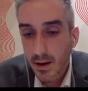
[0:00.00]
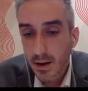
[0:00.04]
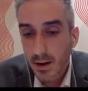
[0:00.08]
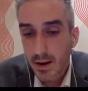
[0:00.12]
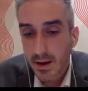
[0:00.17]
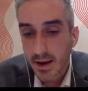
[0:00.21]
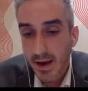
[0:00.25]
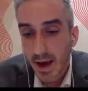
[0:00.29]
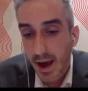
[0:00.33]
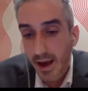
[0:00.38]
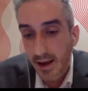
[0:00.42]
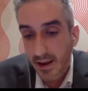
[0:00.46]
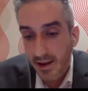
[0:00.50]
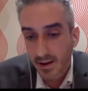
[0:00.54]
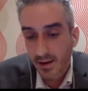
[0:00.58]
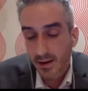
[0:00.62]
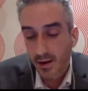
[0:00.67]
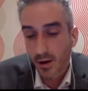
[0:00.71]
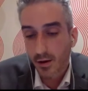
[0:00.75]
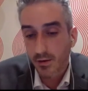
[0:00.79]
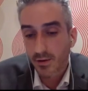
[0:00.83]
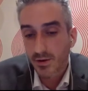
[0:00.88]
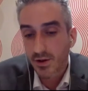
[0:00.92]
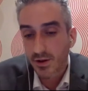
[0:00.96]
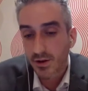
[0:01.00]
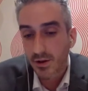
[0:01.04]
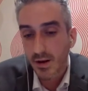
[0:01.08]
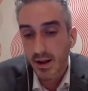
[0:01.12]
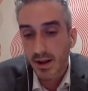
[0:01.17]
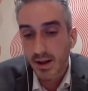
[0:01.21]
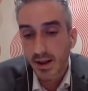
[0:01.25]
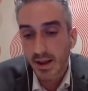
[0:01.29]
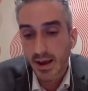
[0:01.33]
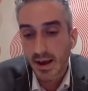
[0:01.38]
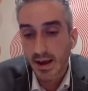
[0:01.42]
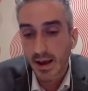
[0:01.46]
Yes, so Julie,
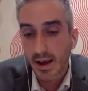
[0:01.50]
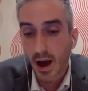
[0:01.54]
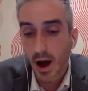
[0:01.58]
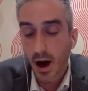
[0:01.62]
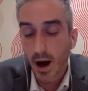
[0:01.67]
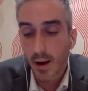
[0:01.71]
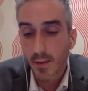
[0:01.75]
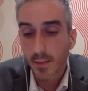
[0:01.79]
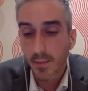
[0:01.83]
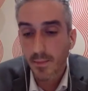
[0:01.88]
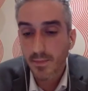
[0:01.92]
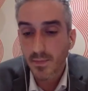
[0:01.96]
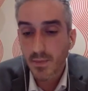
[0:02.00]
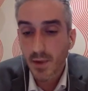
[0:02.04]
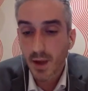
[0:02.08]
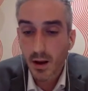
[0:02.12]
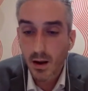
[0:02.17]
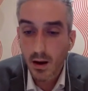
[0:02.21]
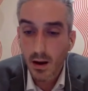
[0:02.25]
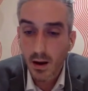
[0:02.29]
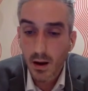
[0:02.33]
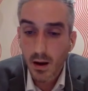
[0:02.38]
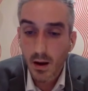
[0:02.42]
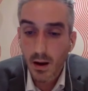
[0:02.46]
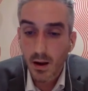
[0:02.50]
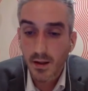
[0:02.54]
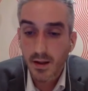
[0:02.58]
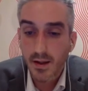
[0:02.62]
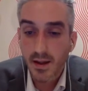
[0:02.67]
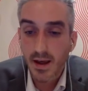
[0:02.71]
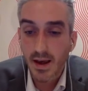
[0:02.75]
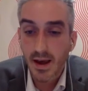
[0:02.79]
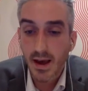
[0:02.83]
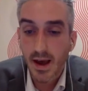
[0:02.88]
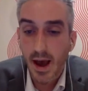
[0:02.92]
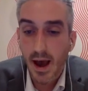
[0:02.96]

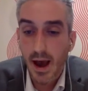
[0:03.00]
the